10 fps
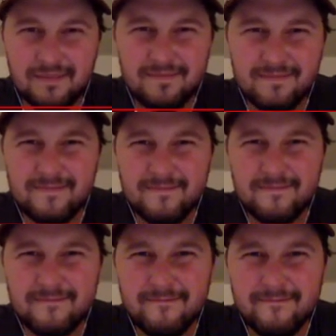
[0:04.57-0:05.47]

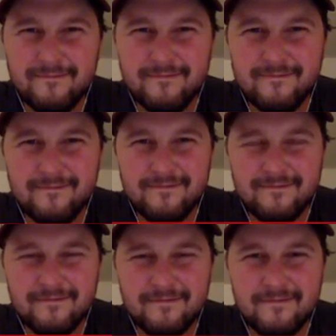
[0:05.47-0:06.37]

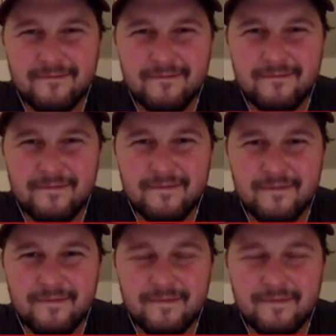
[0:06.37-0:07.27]

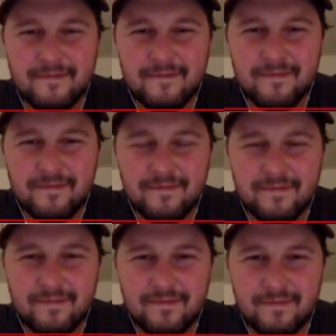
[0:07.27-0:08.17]

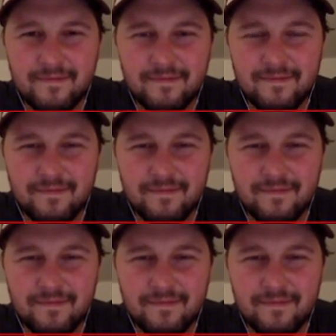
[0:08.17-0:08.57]
This person isn't speaking.